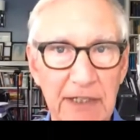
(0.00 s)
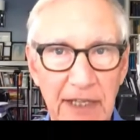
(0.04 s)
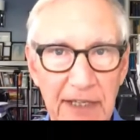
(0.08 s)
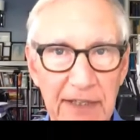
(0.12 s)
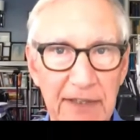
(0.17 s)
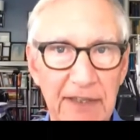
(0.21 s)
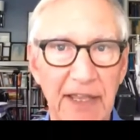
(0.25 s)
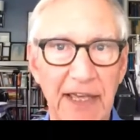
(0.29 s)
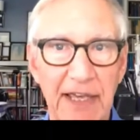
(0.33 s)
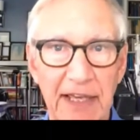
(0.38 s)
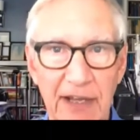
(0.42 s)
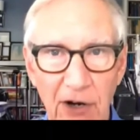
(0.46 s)
and
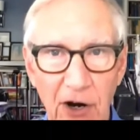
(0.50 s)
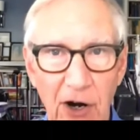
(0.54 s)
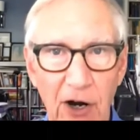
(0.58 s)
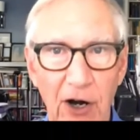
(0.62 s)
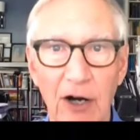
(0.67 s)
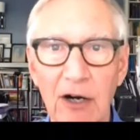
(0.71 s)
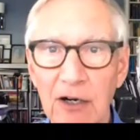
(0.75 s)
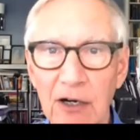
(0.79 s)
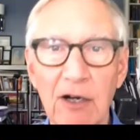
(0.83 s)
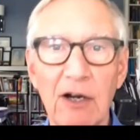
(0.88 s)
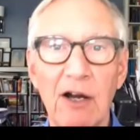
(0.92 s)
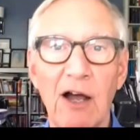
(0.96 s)
they
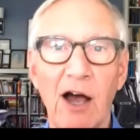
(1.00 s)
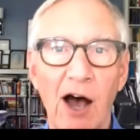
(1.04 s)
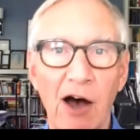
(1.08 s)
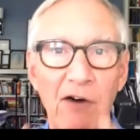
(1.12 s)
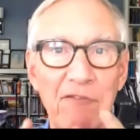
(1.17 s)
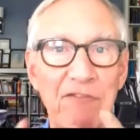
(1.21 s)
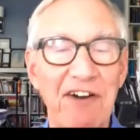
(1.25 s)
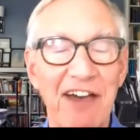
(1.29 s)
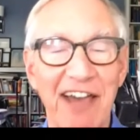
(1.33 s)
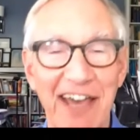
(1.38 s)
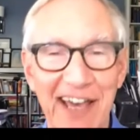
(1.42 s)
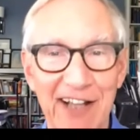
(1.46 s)
are
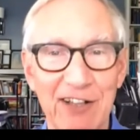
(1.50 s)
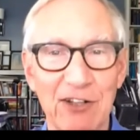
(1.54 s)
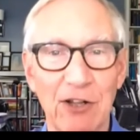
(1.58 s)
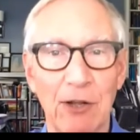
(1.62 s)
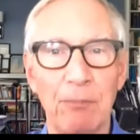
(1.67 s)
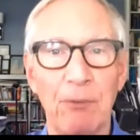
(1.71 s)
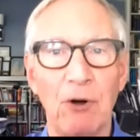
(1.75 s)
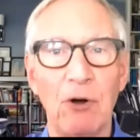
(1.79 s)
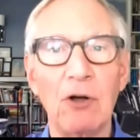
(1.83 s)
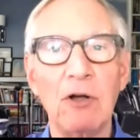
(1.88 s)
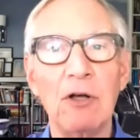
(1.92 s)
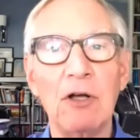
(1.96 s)

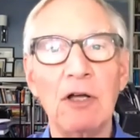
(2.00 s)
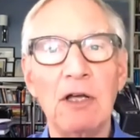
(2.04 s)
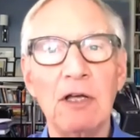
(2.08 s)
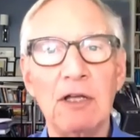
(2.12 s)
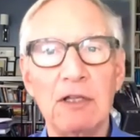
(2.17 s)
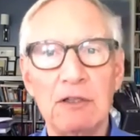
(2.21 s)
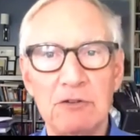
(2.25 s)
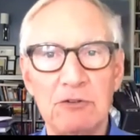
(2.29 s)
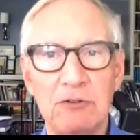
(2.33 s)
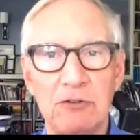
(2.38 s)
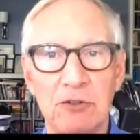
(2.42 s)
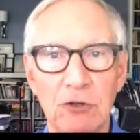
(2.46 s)
available
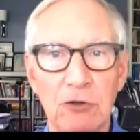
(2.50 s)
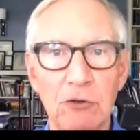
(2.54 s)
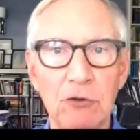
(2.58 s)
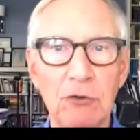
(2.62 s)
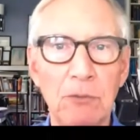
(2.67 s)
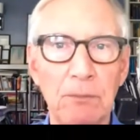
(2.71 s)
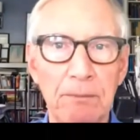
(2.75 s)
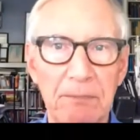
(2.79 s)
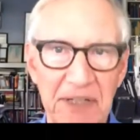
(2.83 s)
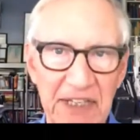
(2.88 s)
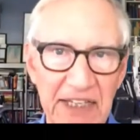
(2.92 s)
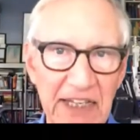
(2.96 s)
to
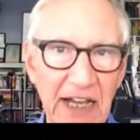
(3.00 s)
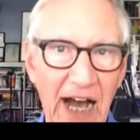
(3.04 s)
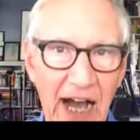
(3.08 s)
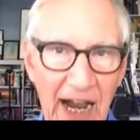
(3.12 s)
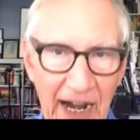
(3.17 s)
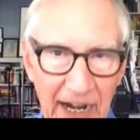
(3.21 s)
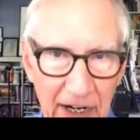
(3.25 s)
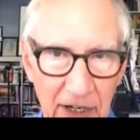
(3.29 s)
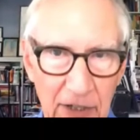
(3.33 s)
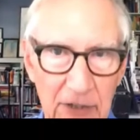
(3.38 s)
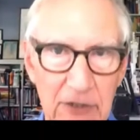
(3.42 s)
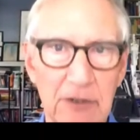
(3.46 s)
be
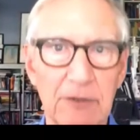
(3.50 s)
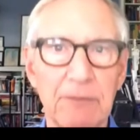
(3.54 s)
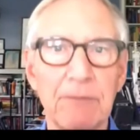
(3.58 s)
hired.